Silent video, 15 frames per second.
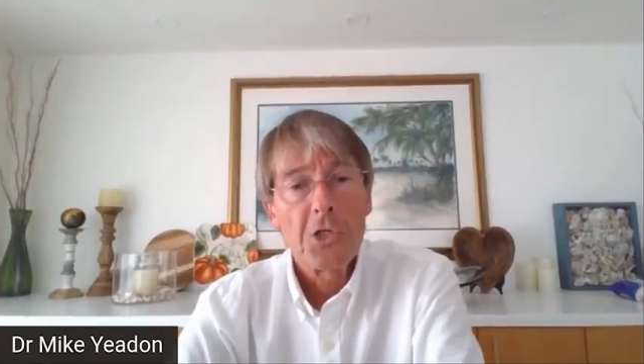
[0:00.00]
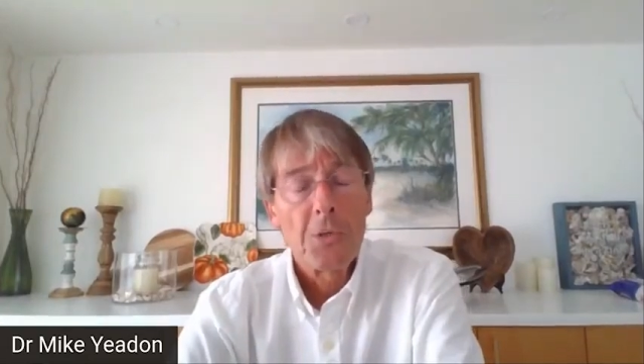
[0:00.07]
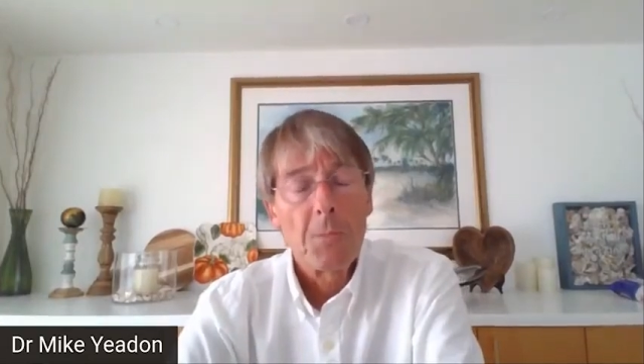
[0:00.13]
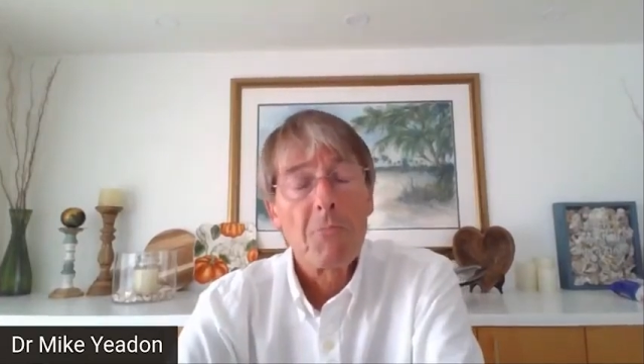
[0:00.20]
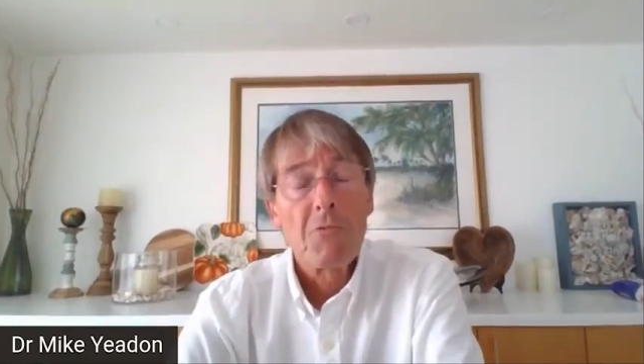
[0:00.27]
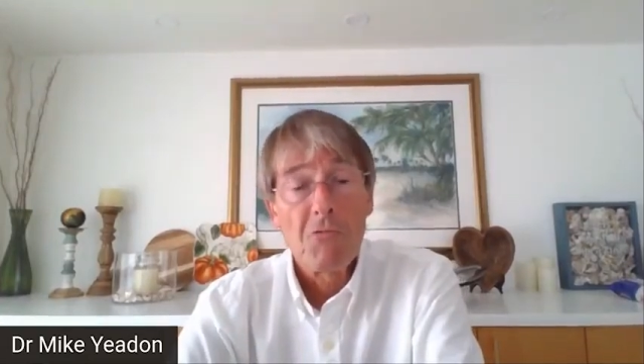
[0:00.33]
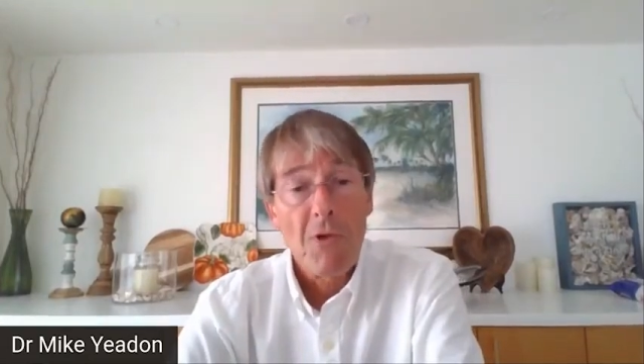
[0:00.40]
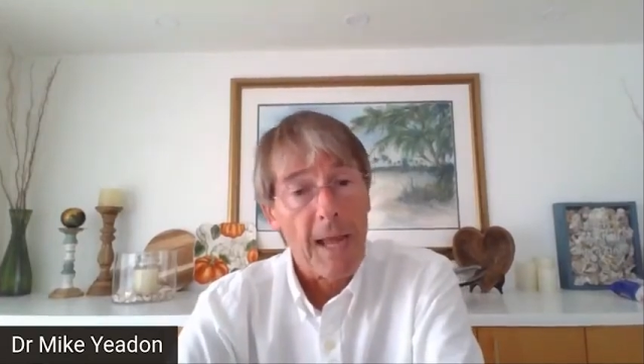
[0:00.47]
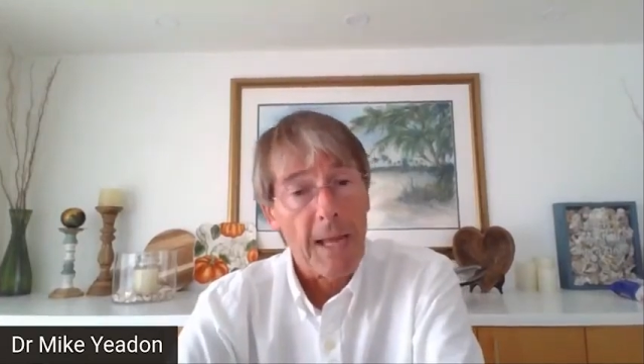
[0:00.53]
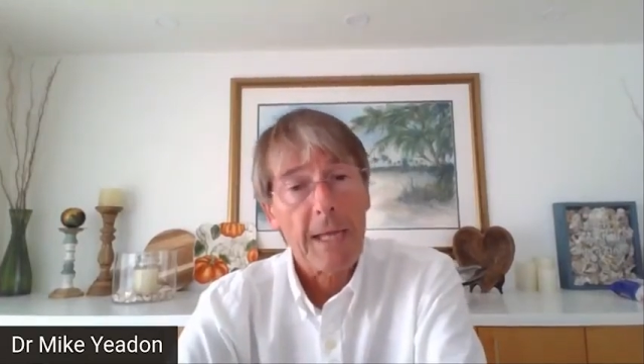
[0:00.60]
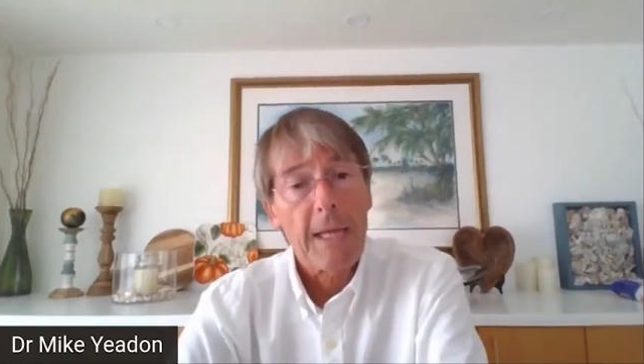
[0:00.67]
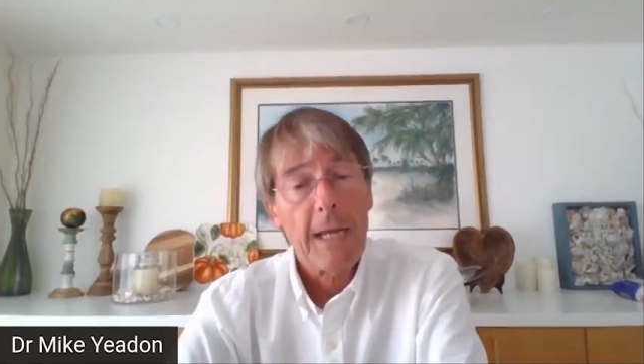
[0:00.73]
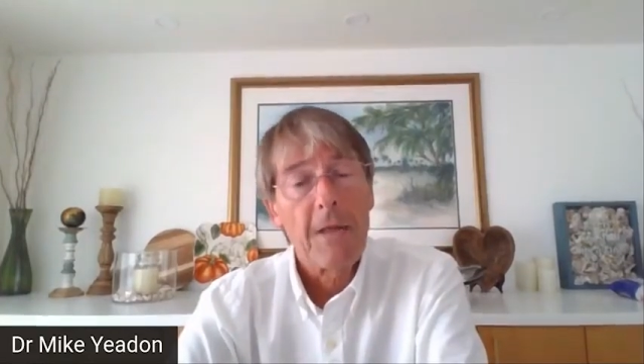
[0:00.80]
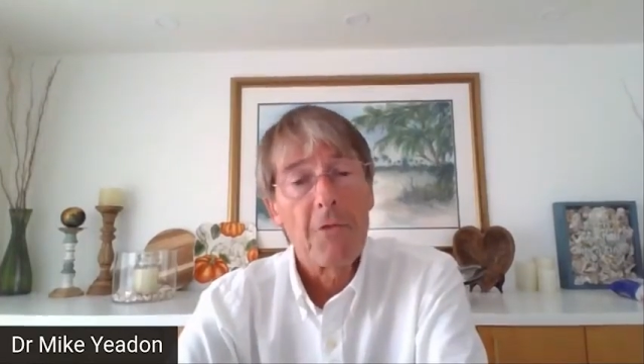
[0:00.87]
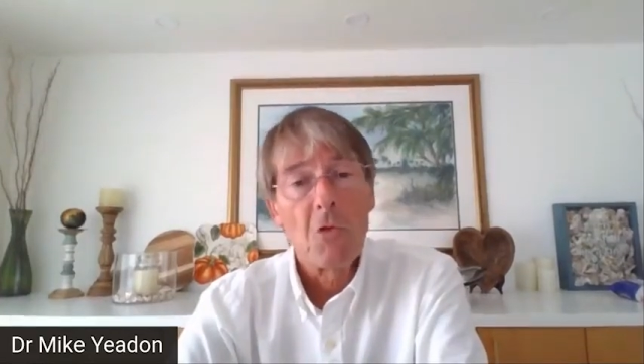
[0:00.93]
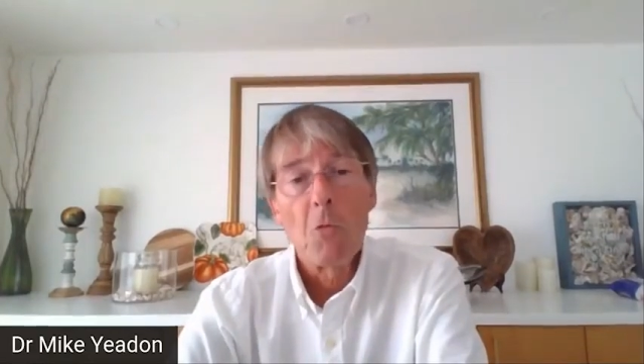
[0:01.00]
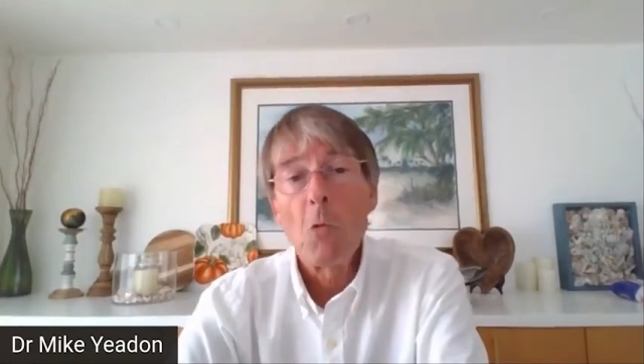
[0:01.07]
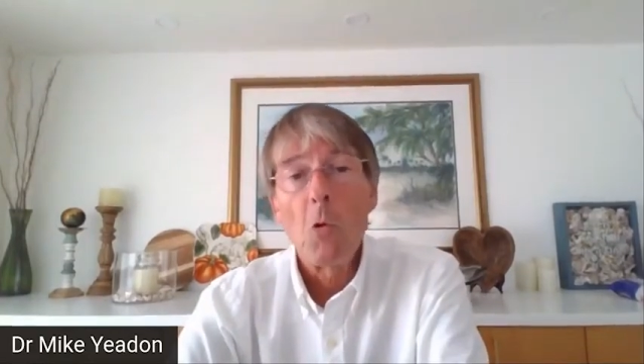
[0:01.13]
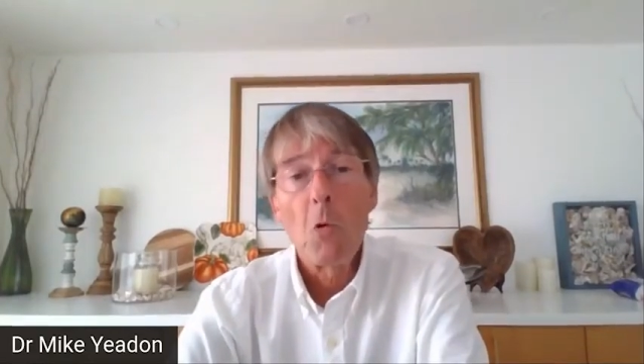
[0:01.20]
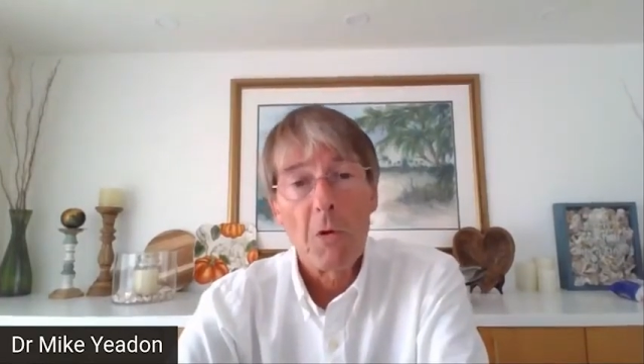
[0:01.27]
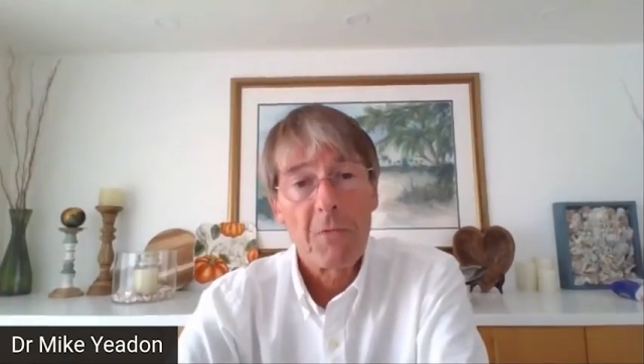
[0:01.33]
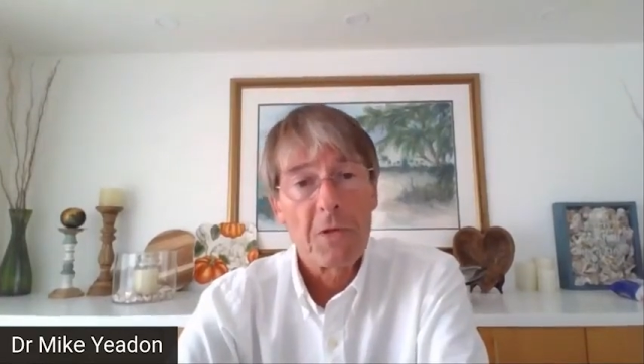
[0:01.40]
brick in the
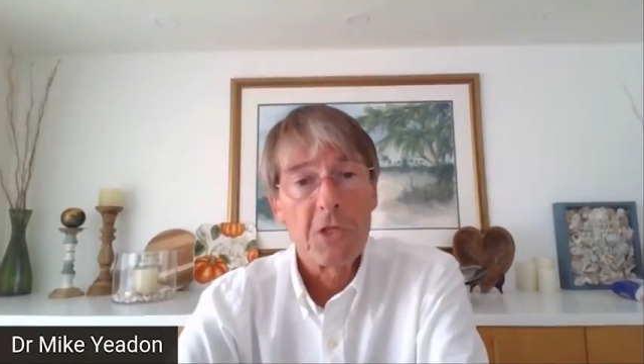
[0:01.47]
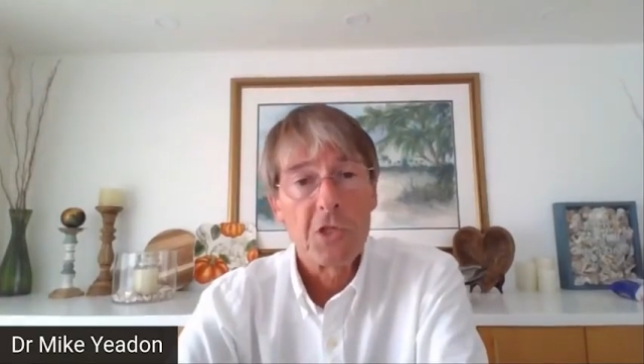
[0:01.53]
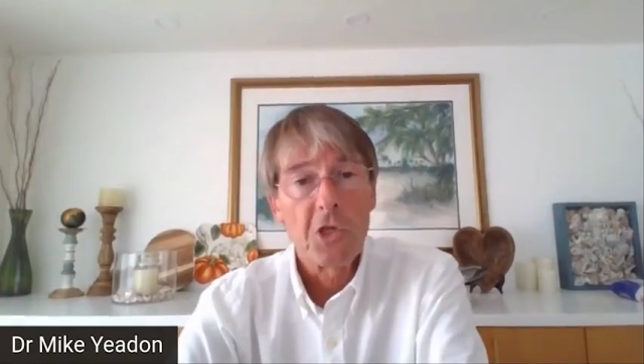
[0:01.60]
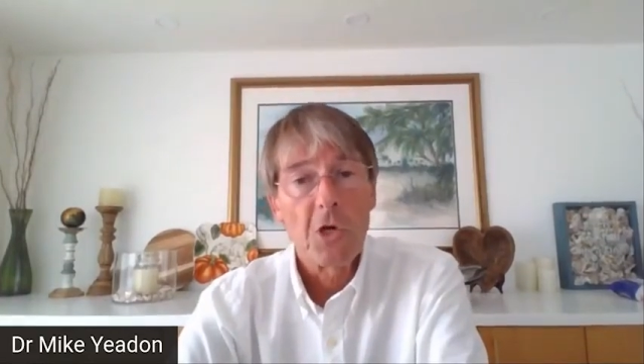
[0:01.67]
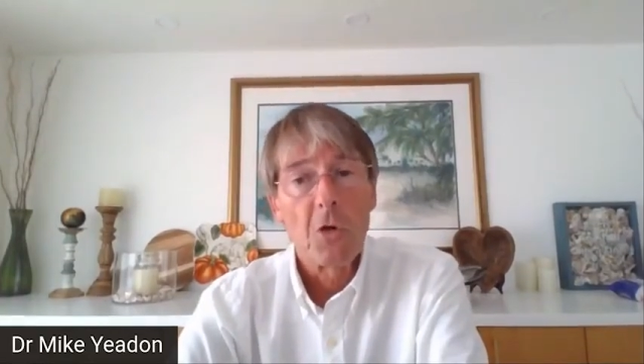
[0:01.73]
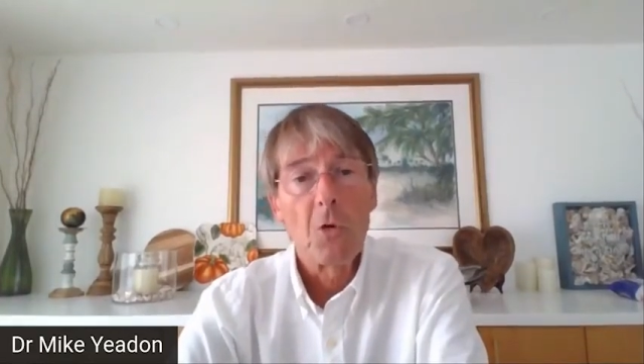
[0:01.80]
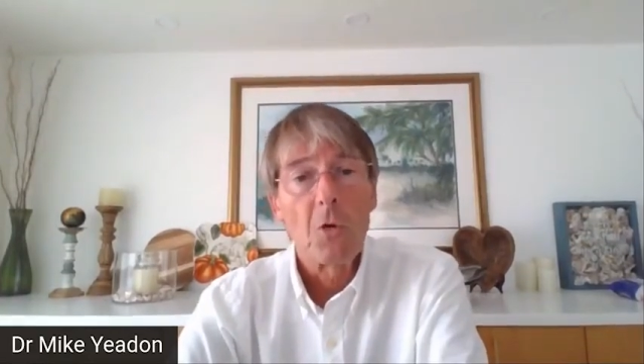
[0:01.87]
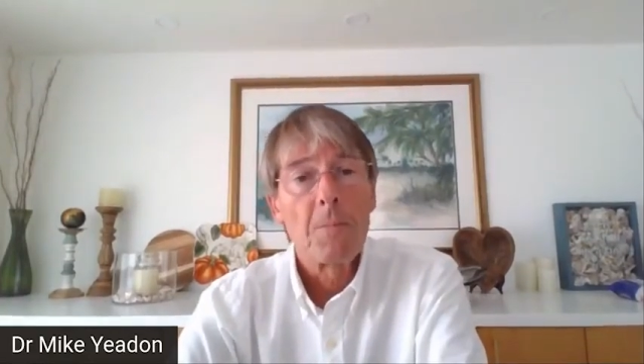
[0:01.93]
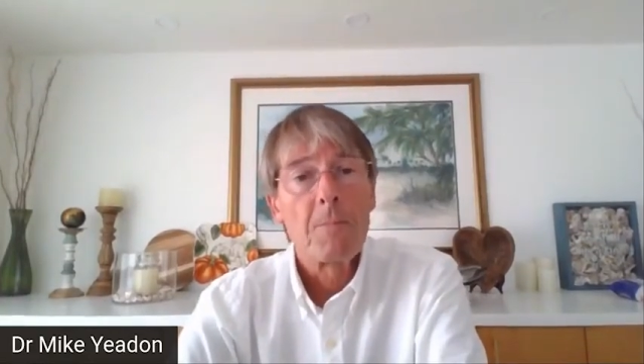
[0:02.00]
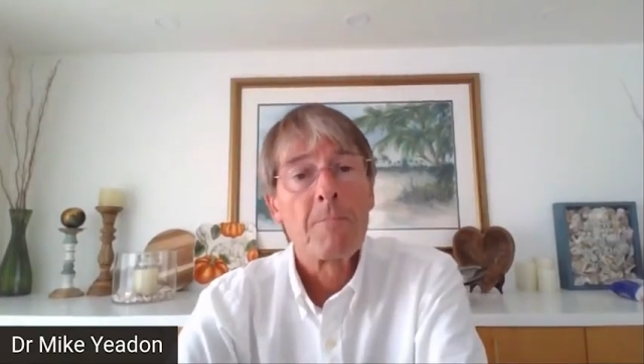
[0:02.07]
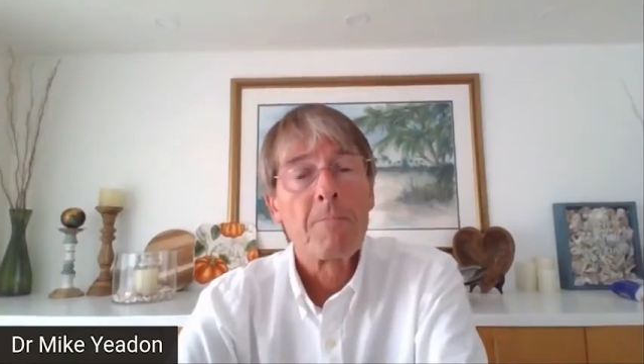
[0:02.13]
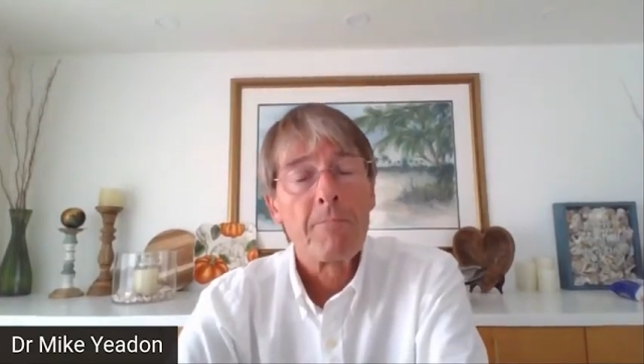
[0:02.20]
wall of control